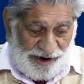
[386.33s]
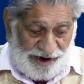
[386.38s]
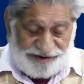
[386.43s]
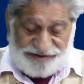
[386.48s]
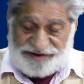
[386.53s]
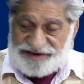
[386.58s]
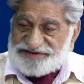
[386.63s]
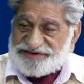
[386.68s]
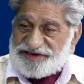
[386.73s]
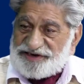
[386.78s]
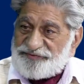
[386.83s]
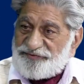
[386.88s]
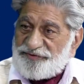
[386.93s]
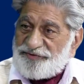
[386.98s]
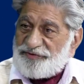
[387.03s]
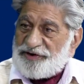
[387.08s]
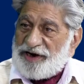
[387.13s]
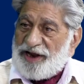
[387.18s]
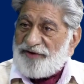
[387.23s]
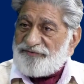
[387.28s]
And they said,
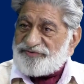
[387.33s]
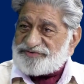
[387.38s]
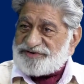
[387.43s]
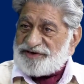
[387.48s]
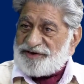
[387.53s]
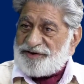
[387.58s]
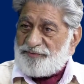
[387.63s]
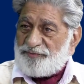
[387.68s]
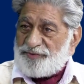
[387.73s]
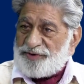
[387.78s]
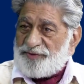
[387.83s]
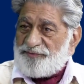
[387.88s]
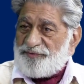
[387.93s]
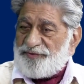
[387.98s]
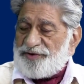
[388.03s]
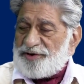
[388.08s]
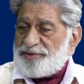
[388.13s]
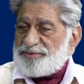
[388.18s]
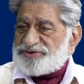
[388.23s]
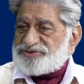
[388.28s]
we will
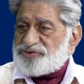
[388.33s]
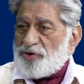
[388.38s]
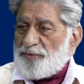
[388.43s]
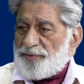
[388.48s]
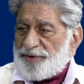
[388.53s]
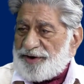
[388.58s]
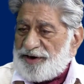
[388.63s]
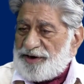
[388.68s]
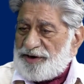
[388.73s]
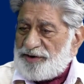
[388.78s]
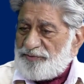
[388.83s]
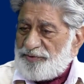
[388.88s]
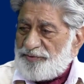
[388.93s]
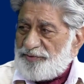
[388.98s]
be sovereign,